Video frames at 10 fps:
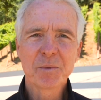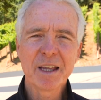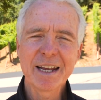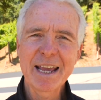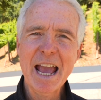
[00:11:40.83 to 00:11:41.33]

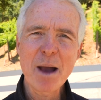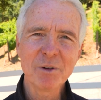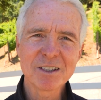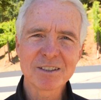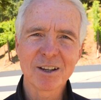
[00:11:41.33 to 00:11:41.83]
Any
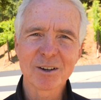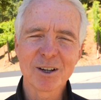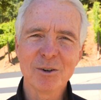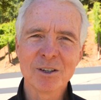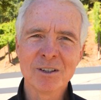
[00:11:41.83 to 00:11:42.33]
habits that are
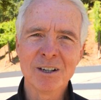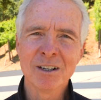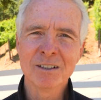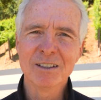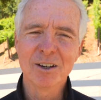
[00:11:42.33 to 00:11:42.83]
going
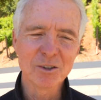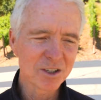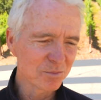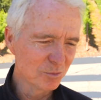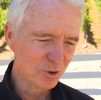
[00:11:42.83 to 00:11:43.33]
on that are
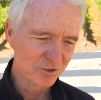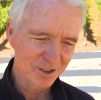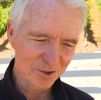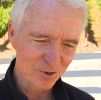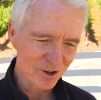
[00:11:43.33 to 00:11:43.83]
just moving
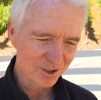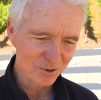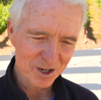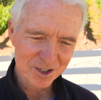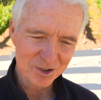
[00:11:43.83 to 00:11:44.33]
in the wrong
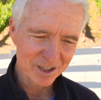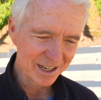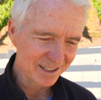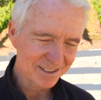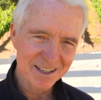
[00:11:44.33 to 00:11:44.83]
direction,
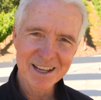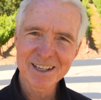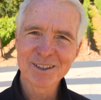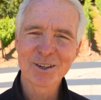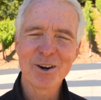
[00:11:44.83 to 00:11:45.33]
any snake
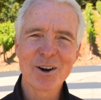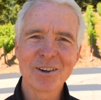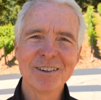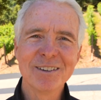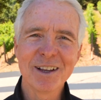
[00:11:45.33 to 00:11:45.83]
in the
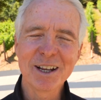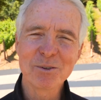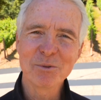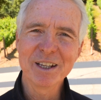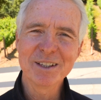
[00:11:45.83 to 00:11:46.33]
garden, any
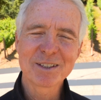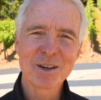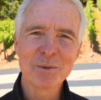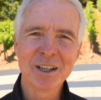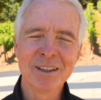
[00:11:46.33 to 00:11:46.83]
weeds
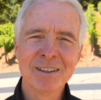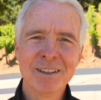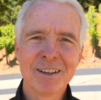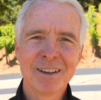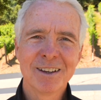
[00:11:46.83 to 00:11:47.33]
coming in
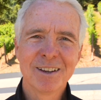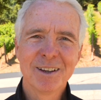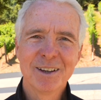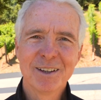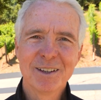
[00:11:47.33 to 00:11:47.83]

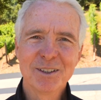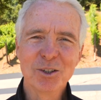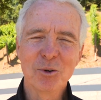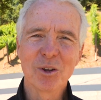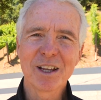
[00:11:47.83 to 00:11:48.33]

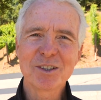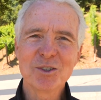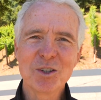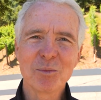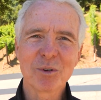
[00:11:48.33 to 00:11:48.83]
your
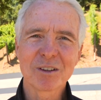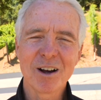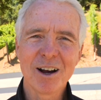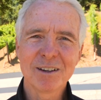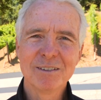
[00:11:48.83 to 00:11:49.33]
relationship with
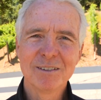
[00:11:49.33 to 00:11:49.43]
God.